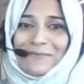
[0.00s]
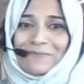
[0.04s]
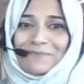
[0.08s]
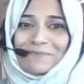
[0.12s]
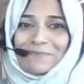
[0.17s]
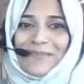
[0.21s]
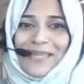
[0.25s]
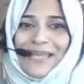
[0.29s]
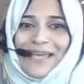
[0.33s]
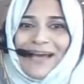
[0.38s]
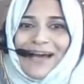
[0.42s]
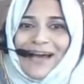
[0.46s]
team,
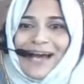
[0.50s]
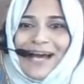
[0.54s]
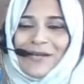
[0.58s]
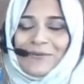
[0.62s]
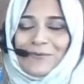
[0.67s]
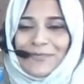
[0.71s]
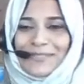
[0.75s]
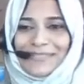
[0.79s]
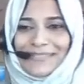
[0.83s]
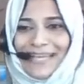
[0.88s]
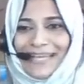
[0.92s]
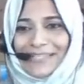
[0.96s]
I
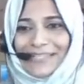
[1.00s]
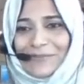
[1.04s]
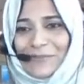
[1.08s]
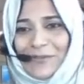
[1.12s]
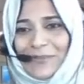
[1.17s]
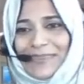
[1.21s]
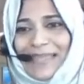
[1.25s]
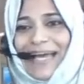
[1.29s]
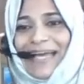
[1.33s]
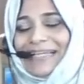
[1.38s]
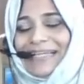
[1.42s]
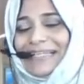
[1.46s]
would like
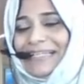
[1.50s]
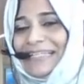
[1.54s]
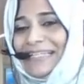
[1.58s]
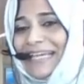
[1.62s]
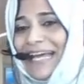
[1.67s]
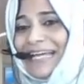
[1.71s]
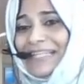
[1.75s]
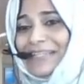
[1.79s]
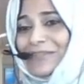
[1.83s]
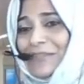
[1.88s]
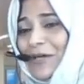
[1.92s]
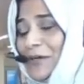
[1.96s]
to thank
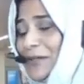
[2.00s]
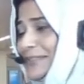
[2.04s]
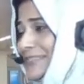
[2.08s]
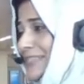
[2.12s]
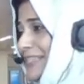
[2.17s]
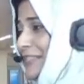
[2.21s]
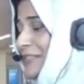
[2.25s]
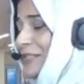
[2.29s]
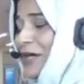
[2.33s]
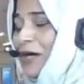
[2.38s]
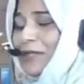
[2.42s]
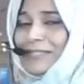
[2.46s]
ADNOC
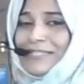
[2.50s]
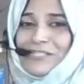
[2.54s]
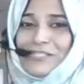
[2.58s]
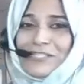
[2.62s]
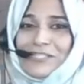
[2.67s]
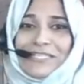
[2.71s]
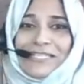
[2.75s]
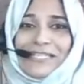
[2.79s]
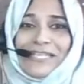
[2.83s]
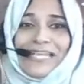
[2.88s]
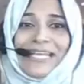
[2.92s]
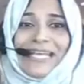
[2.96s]

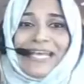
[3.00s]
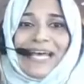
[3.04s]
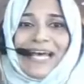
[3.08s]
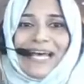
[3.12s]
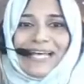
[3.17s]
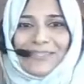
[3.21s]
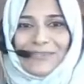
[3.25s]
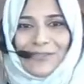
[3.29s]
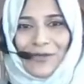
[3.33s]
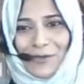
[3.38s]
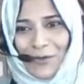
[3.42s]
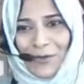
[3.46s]
Technology,
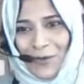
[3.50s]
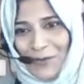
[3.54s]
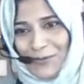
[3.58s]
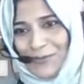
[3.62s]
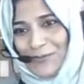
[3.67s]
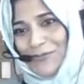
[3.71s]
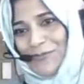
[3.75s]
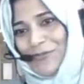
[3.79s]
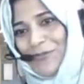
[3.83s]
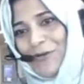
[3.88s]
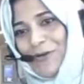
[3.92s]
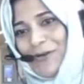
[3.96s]
ADNOC
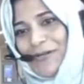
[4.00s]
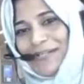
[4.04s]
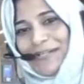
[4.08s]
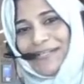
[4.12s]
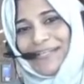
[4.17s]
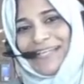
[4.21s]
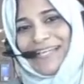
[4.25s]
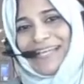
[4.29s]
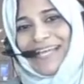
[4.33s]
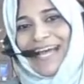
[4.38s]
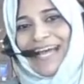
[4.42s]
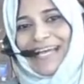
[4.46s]
Onshore,
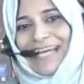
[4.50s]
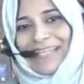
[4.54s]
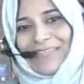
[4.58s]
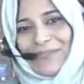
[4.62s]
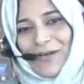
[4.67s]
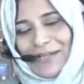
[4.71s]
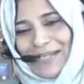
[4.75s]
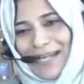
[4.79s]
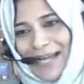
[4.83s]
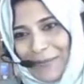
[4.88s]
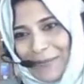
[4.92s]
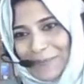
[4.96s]

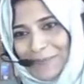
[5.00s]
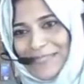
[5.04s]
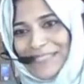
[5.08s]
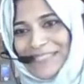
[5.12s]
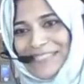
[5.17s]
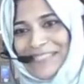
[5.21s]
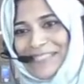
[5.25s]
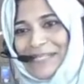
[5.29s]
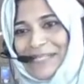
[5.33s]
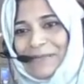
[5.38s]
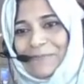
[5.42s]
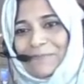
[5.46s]
ADNOC
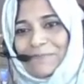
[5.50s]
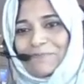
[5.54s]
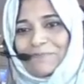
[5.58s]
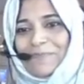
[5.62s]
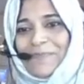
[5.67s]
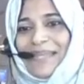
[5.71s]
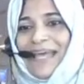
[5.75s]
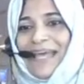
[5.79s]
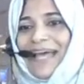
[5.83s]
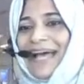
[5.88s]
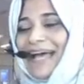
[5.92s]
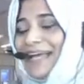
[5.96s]
Upstream,